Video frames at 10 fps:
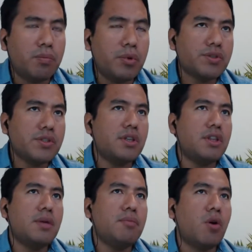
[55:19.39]
posting
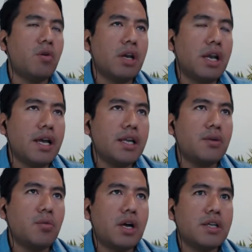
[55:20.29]
them
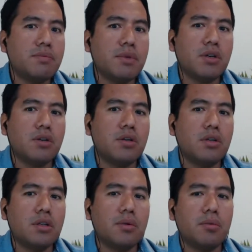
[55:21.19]
online was because
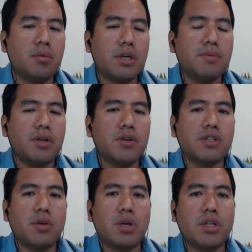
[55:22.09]
was because
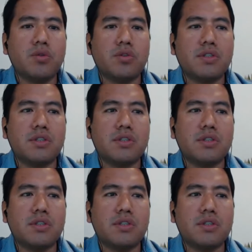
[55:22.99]
I want to